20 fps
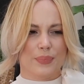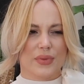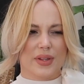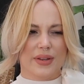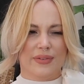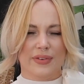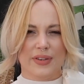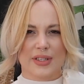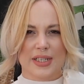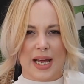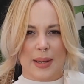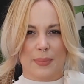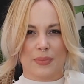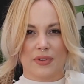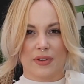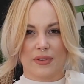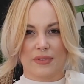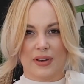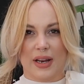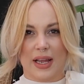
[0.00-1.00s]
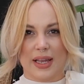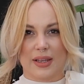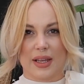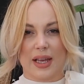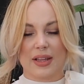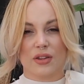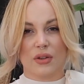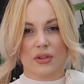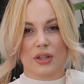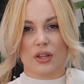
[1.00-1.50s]
different types of, like,
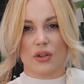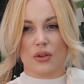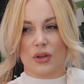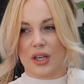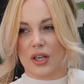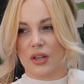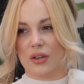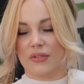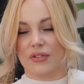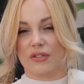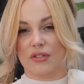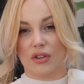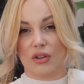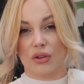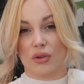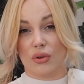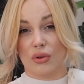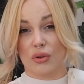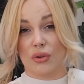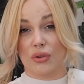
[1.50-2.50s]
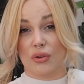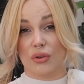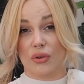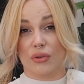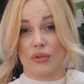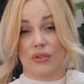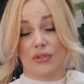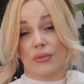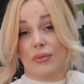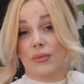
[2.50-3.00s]
I know that you can obviously
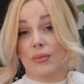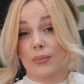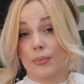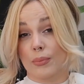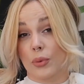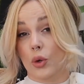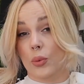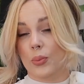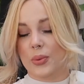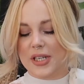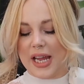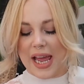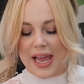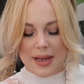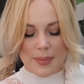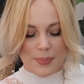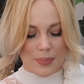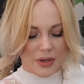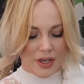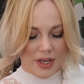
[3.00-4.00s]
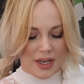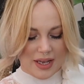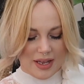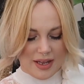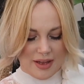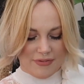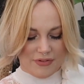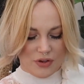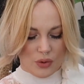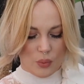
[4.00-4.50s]
use boob tape
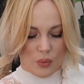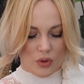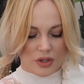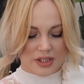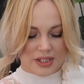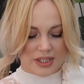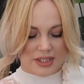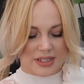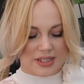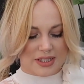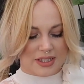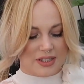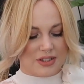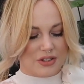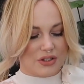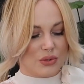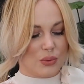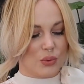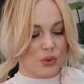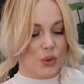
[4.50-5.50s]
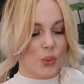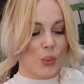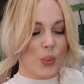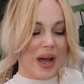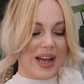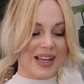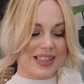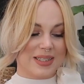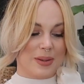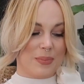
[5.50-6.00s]
if you wanted to
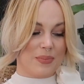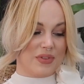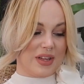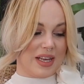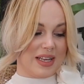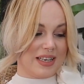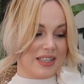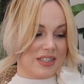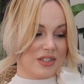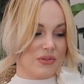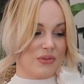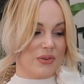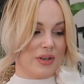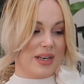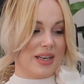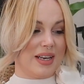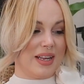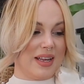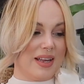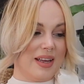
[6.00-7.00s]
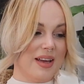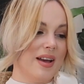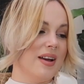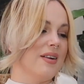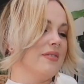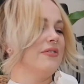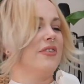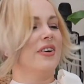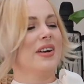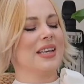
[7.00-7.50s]
wear something that's really
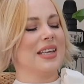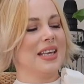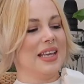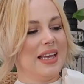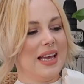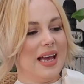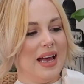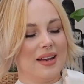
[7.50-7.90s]
funky,